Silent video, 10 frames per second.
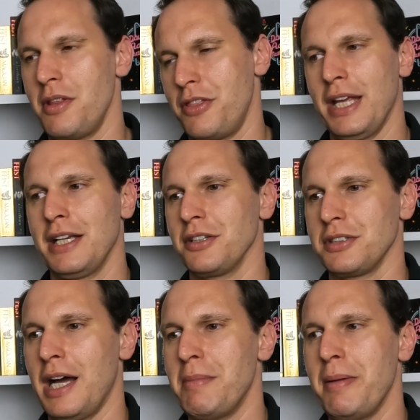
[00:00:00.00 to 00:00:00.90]

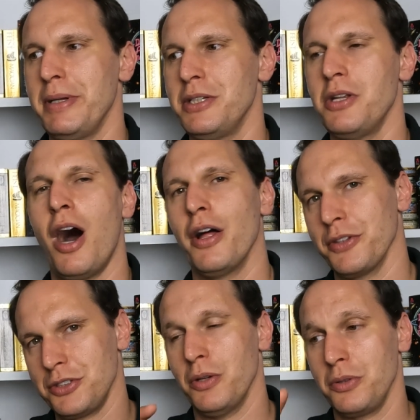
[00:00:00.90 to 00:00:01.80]
things that maybe
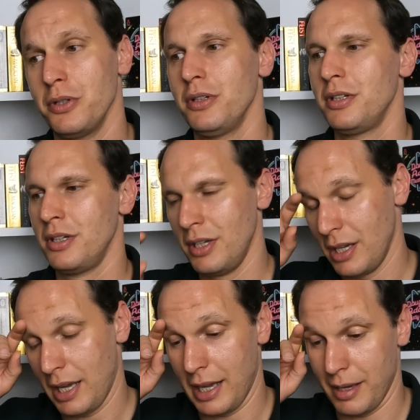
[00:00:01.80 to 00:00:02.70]
aren't so good.
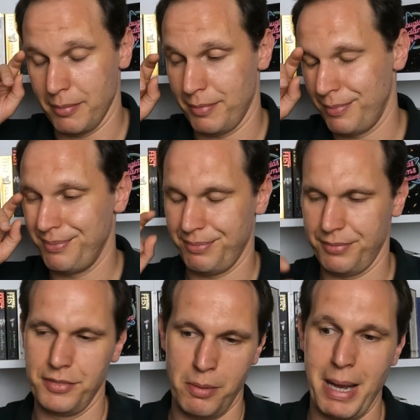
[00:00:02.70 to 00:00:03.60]

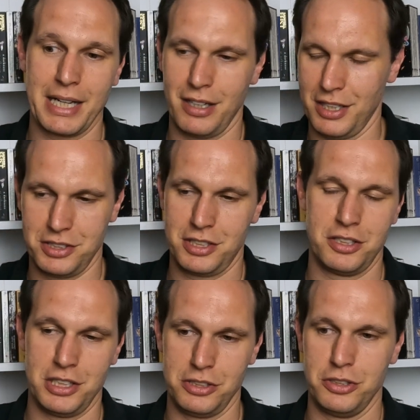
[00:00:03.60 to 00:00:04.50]
The bad guys
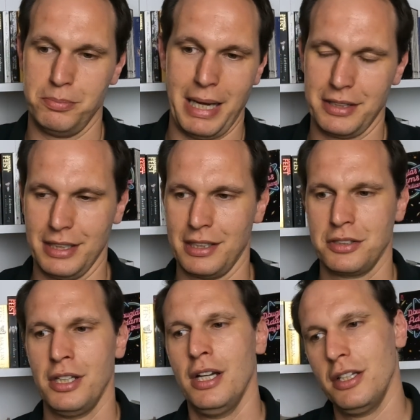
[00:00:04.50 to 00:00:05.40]
continue to do bad
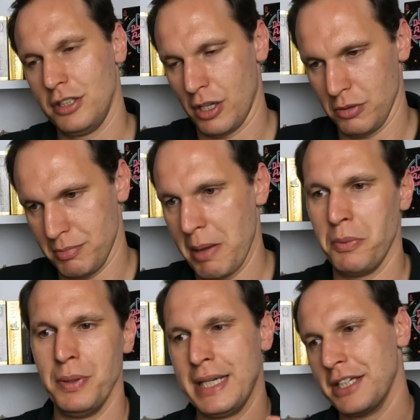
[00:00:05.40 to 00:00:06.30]
things, though
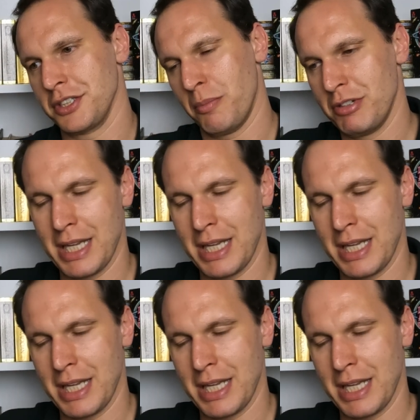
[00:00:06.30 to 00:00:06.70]
maybe we get some